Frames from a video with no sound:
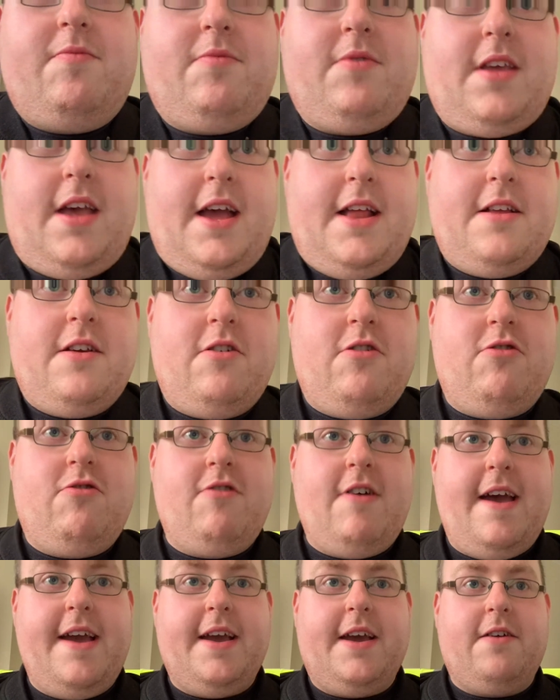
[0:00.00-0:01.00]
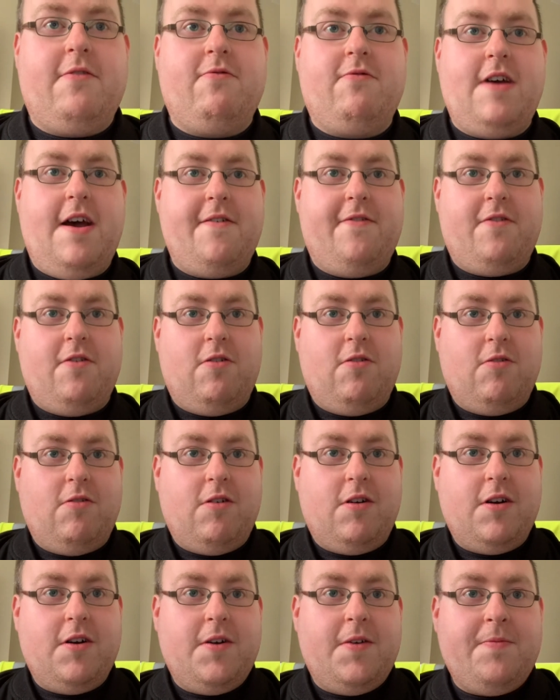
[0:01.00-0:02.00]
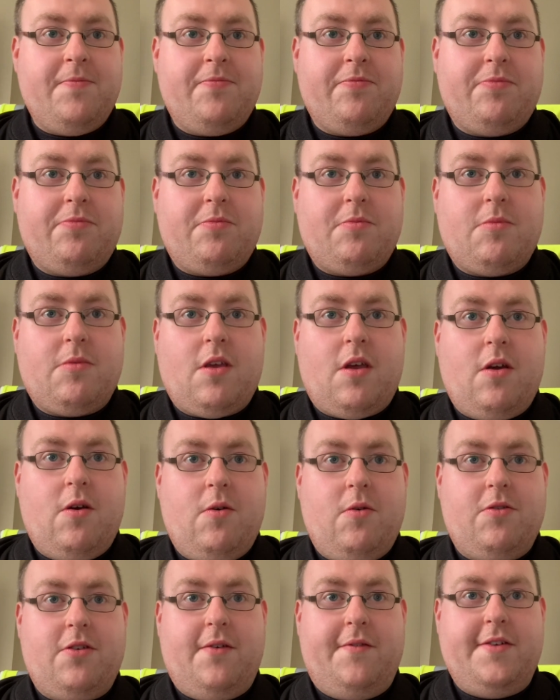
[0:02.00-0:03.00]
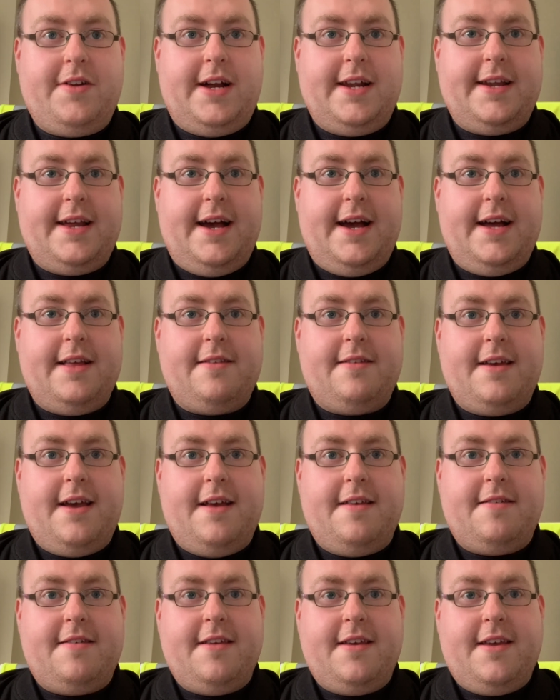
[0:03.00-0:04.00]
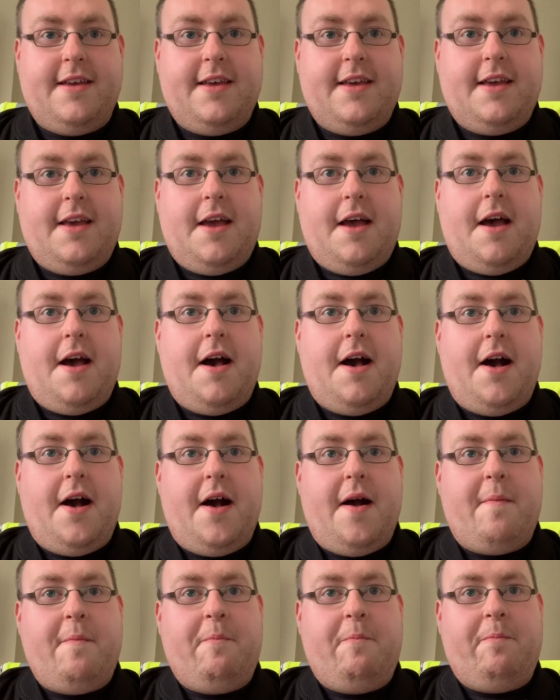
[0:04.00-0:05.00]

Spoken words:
And Craig Revel, or something like that, says, "I